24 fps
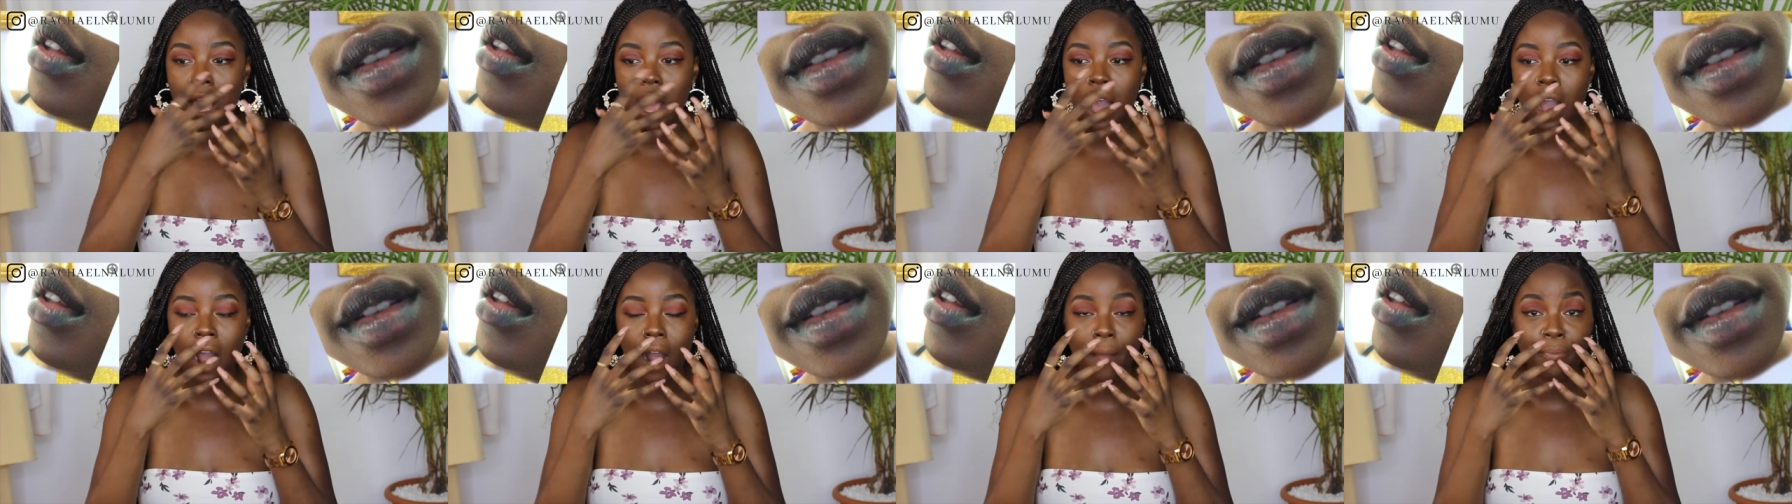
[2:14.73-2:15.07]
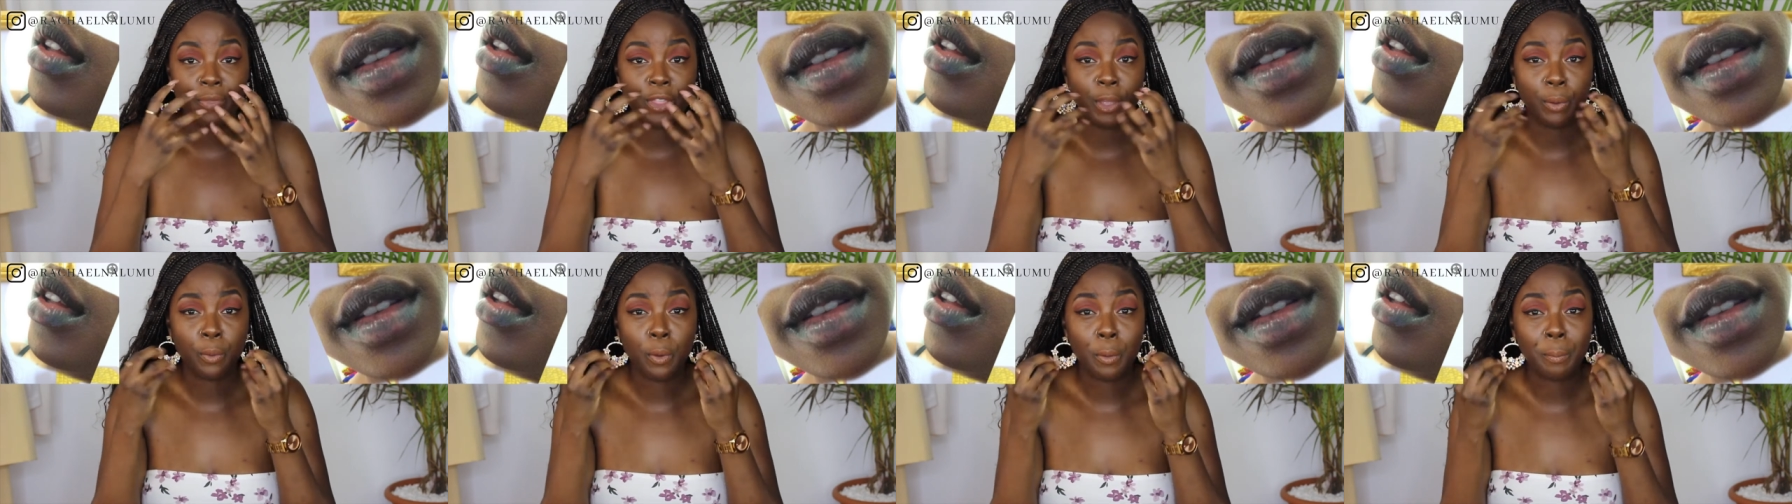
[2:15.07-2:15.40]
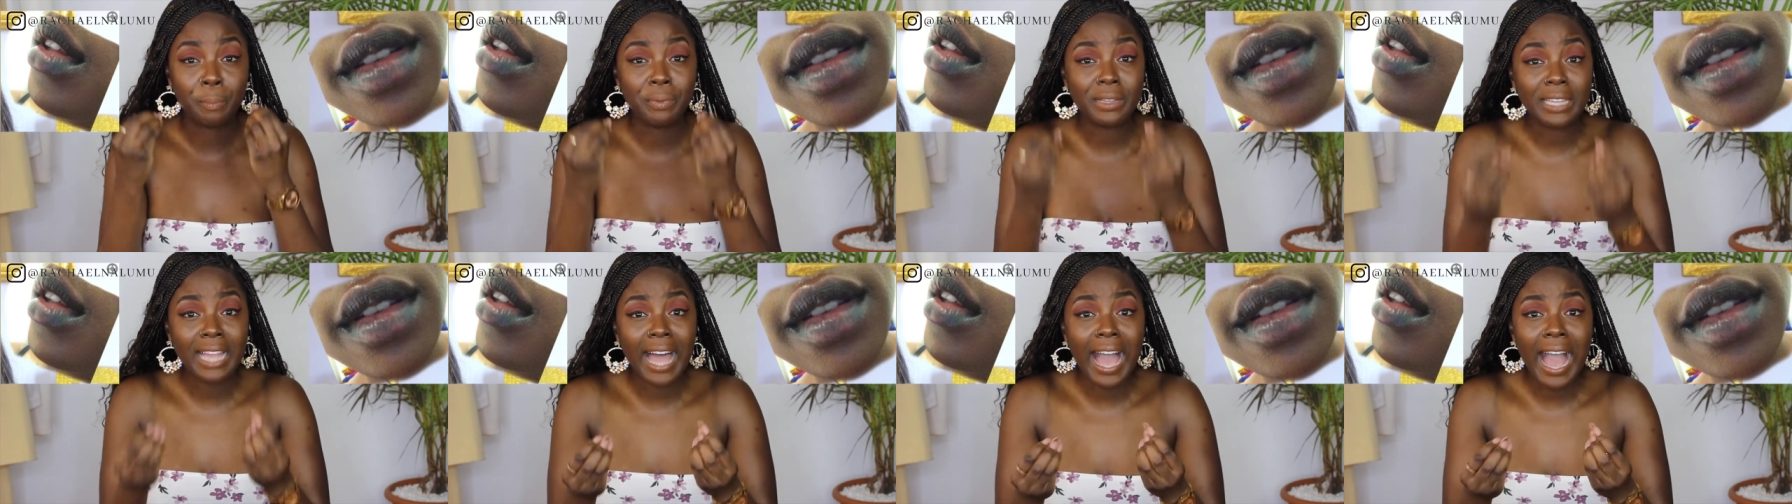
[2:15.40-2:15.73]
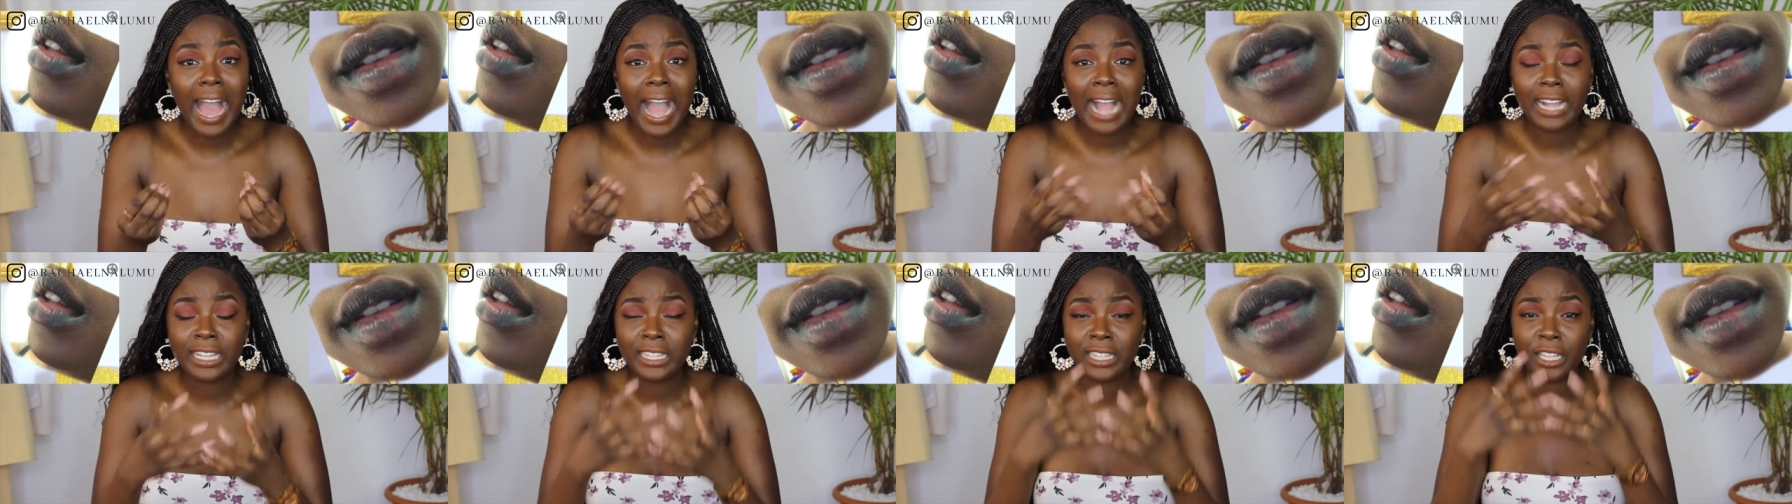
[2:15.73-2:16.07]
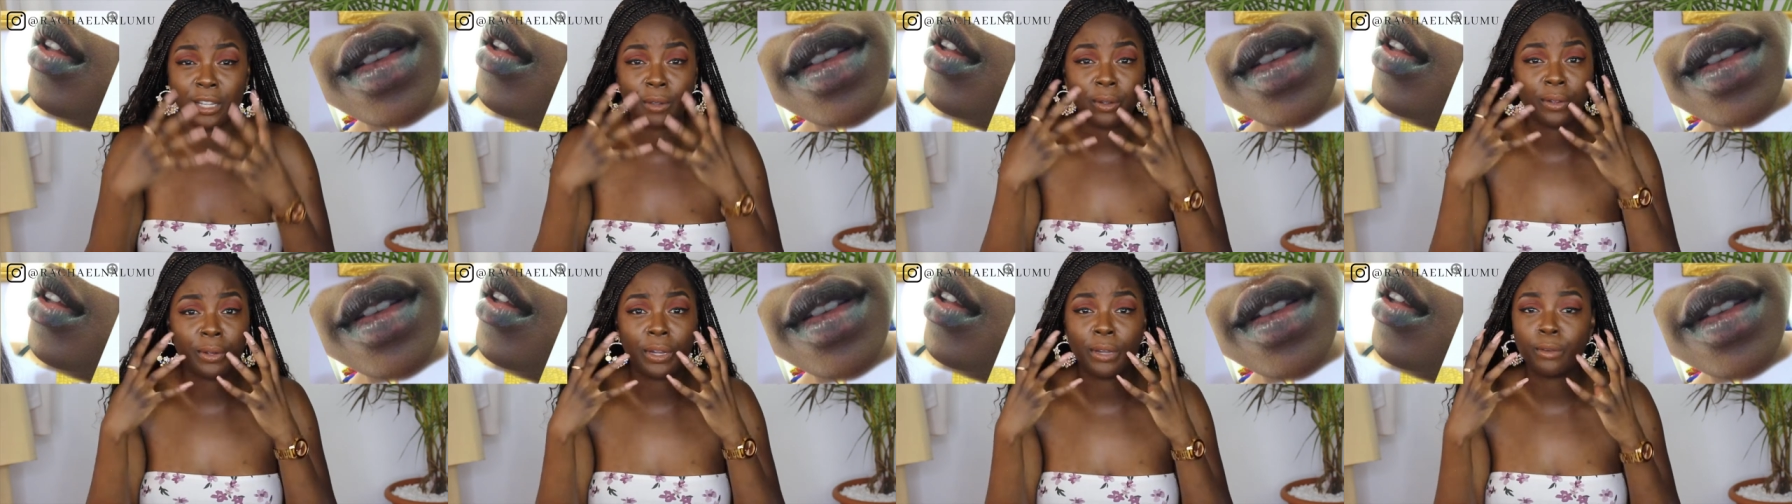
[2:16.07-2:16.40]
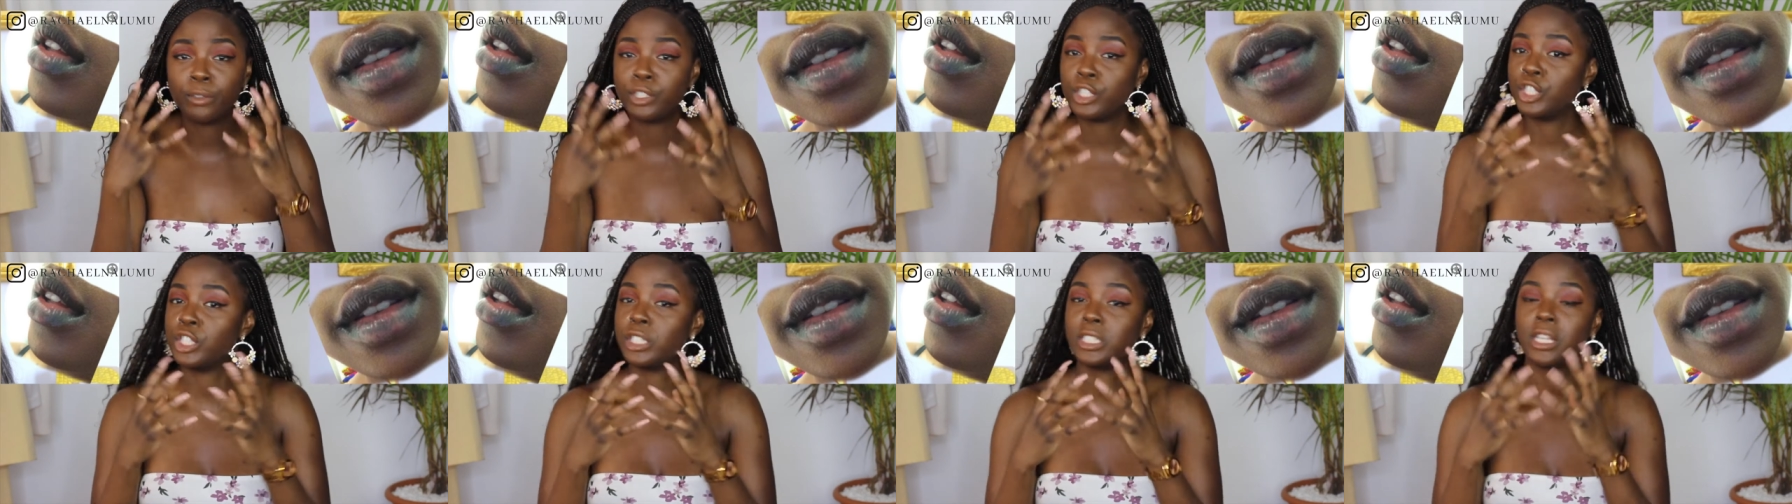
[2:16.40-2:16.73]
Um, they were black, they were, it
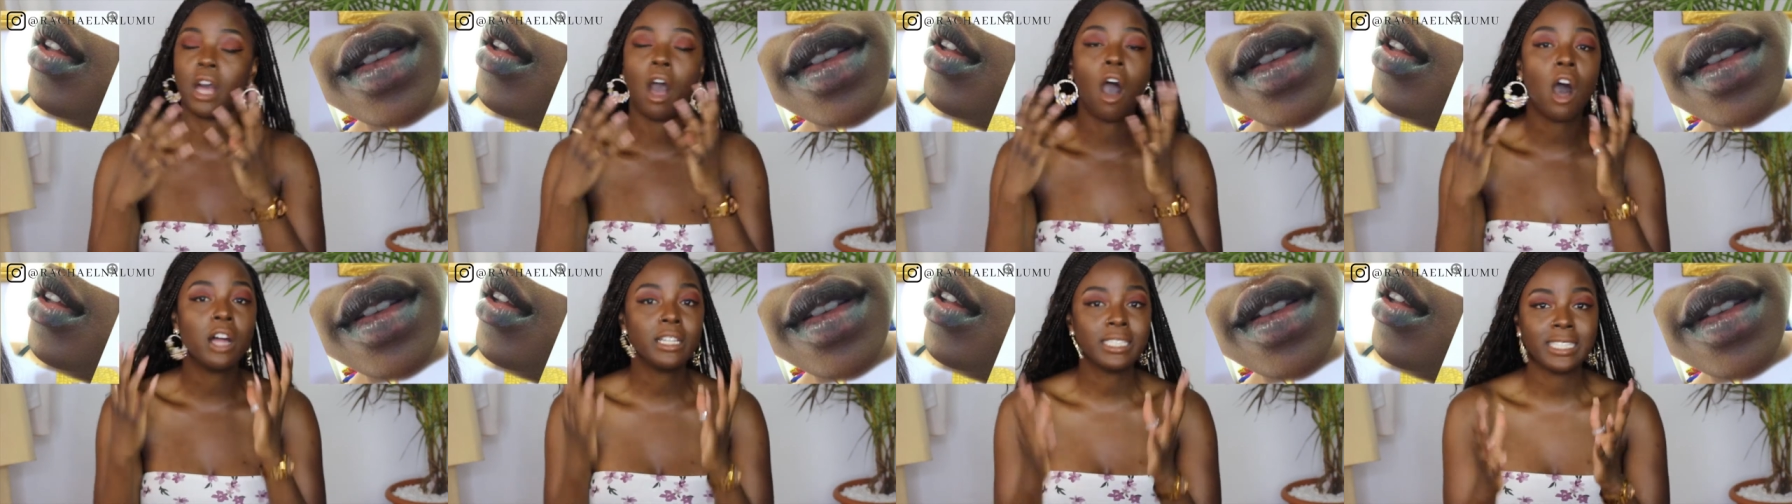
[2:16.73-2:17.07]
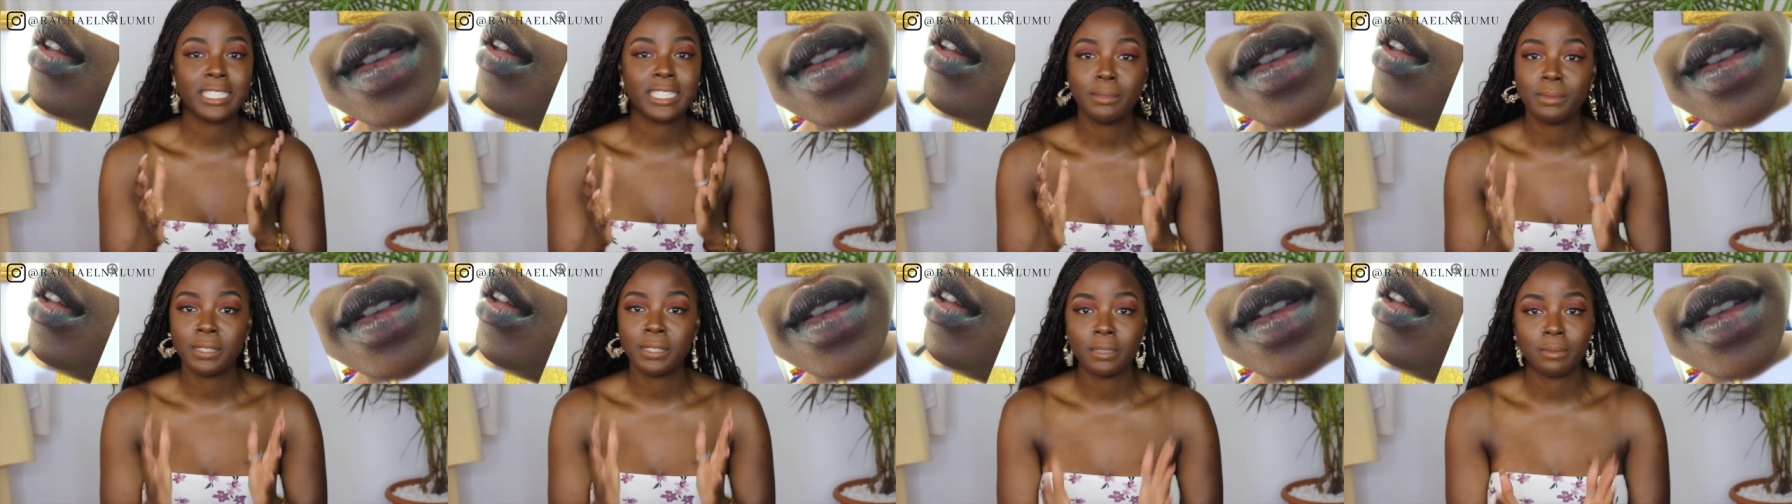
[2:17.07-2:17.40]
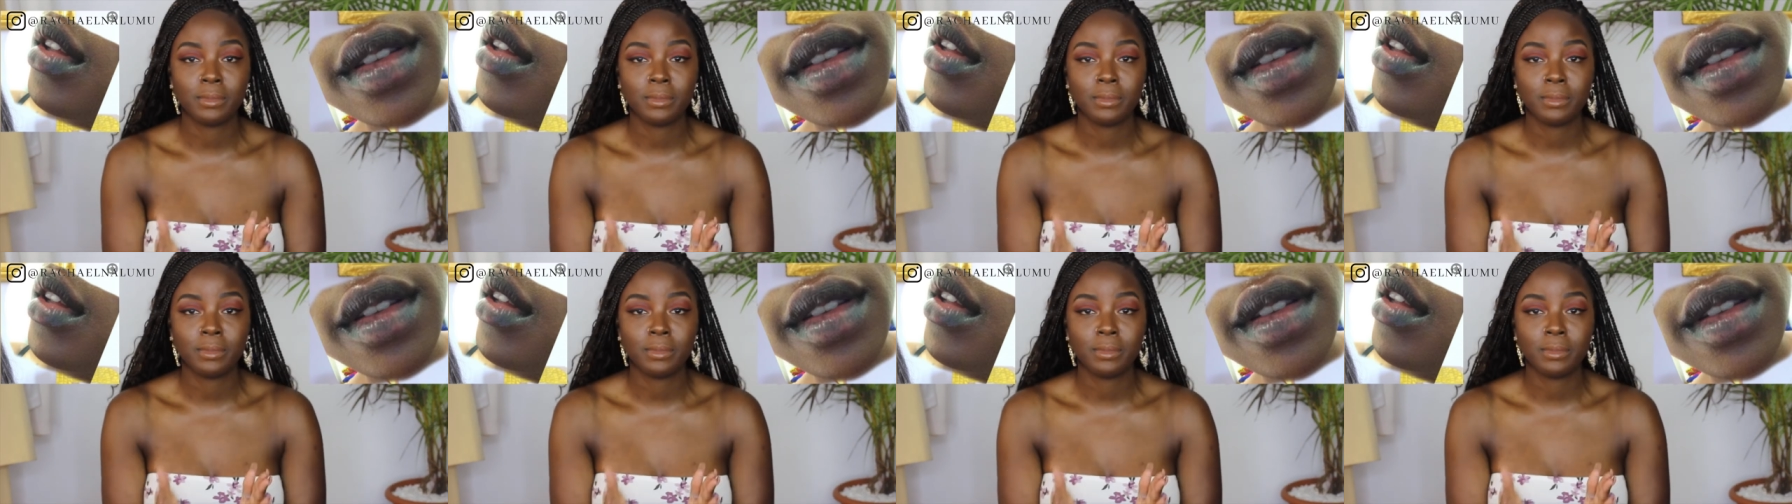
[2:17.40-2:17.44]
was just all the same